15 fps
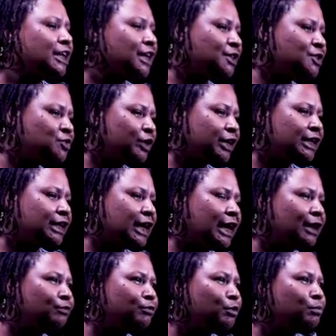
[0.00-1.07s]
in a straight
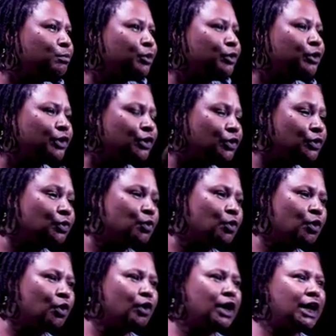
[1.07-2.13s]
line from Boroko to
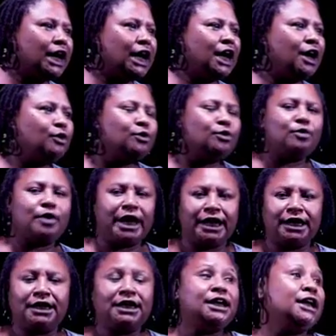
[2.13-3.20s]
Hohola. How do
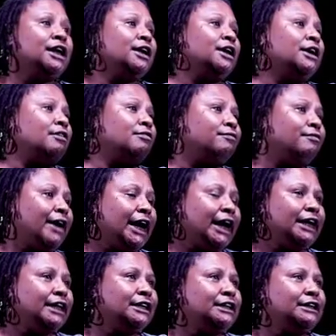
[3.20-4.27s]
I
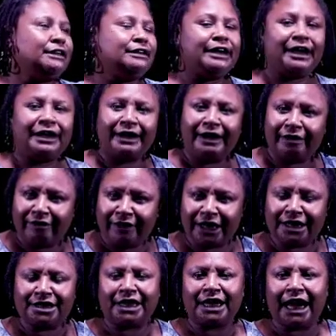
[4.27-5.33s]
find the
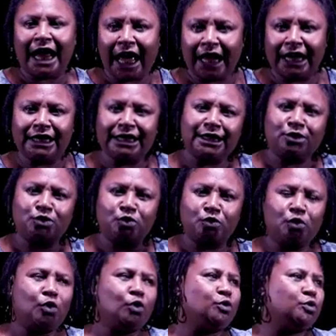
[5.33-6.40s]
direction I need to
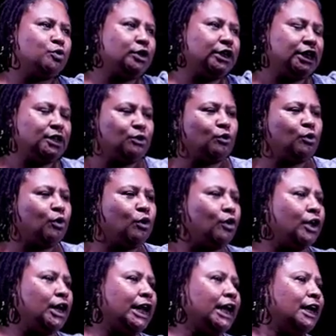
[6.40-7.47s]
go to get to
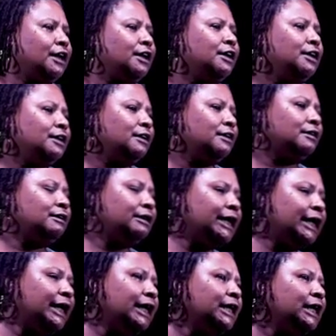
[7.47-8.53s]
Hohola?
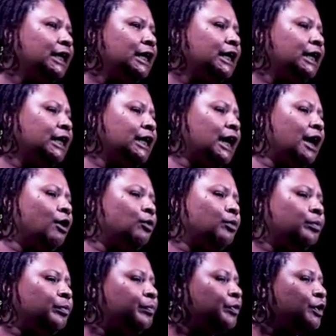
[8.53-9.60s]
Okay, now,
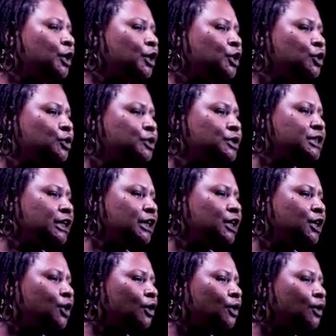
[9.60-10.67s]

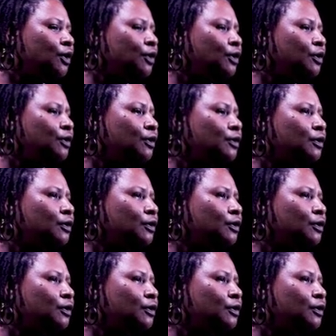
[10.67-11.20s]
using your